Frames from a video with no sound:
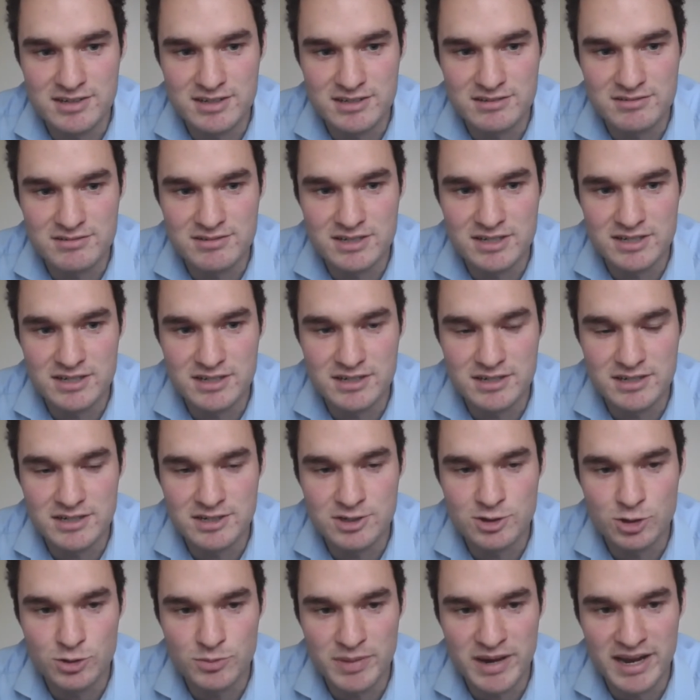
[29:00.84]

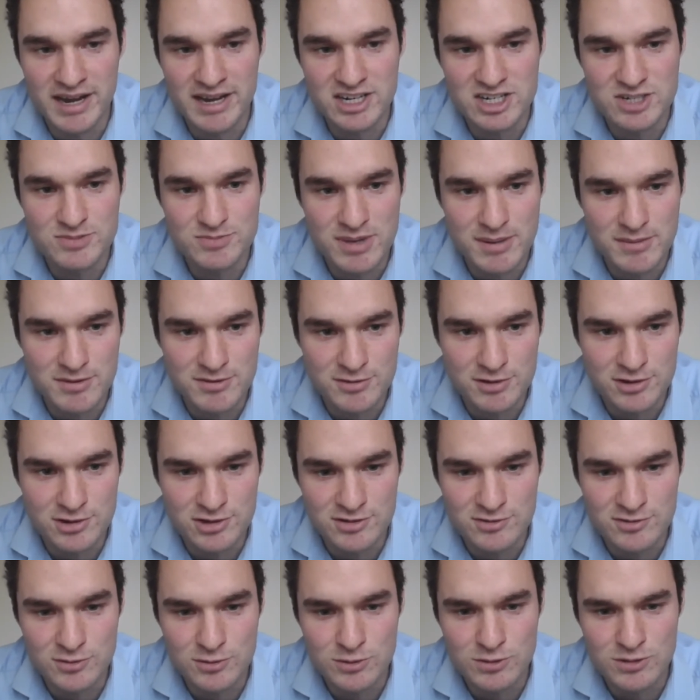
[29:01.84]
in your patch,
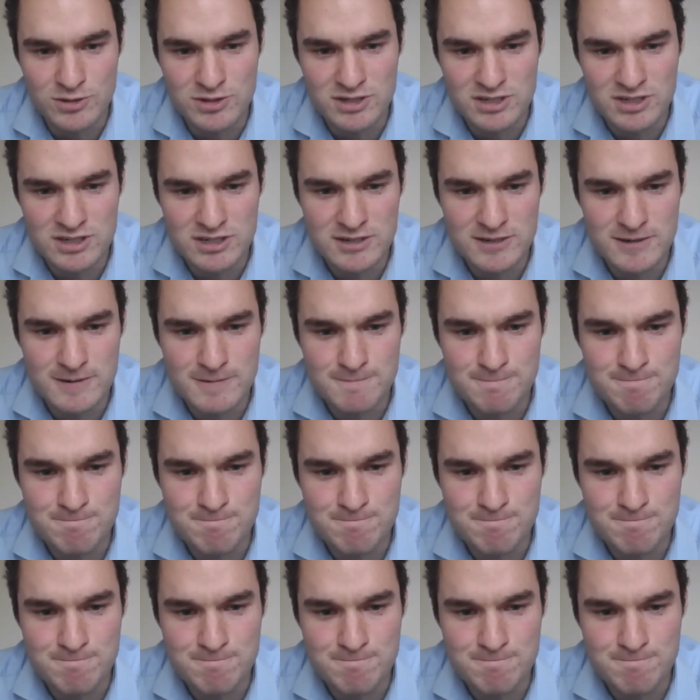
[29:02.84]
perhaps first of all?